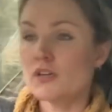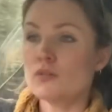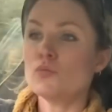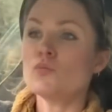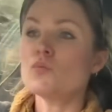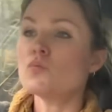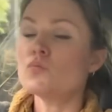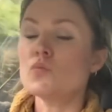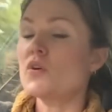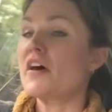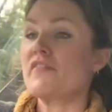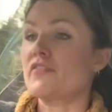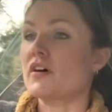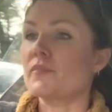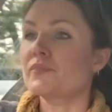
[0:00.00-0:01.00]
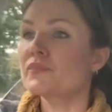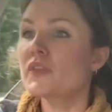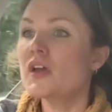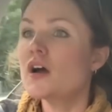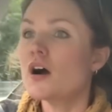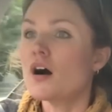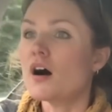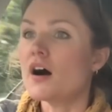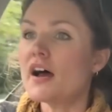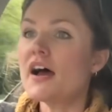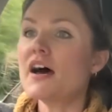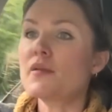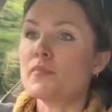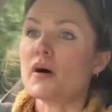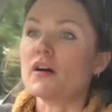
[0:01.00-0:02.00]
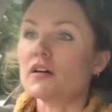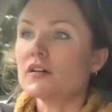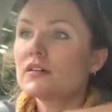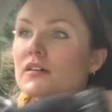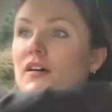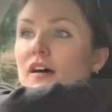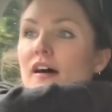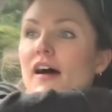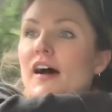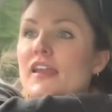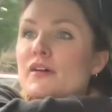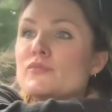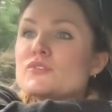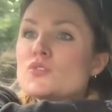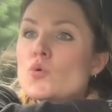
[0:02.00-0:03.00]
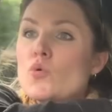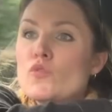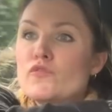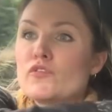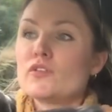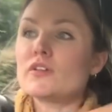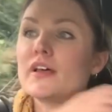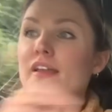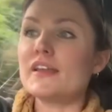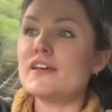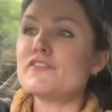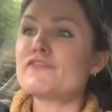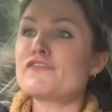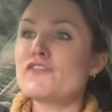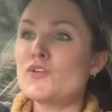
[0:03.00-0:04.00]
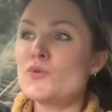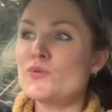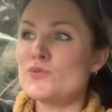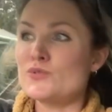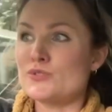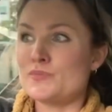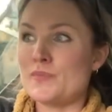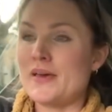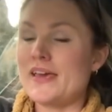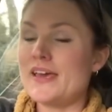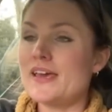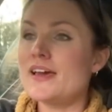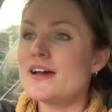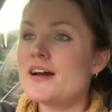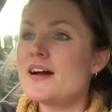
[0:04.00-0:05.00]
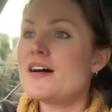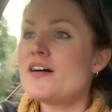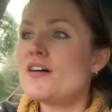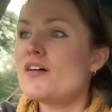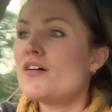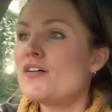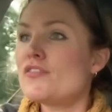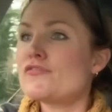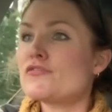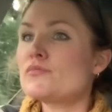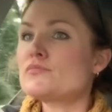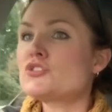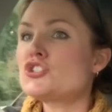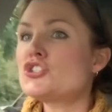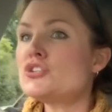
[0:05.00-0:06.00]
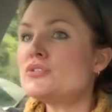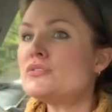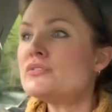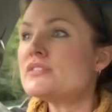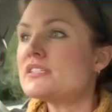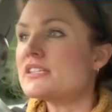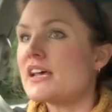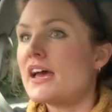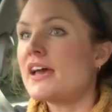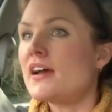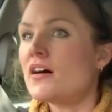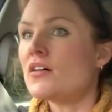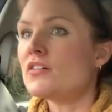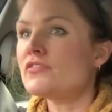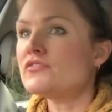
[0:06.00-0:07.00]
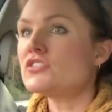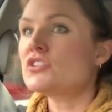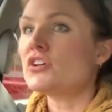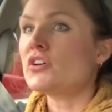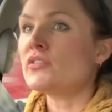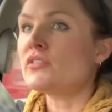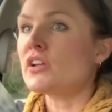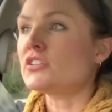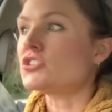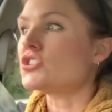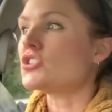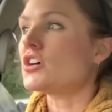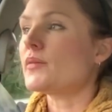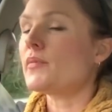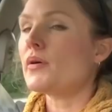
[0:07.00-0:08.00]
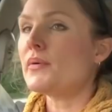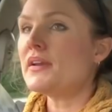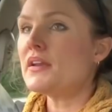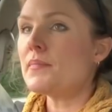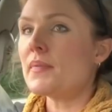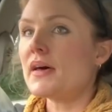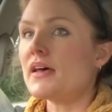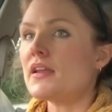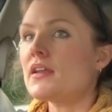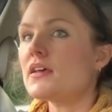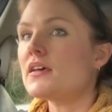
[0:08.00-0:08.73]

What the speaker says: Whatever, I had a bug and it was awful and it floored me from Tuesday afternoon lunchtime. I went to bed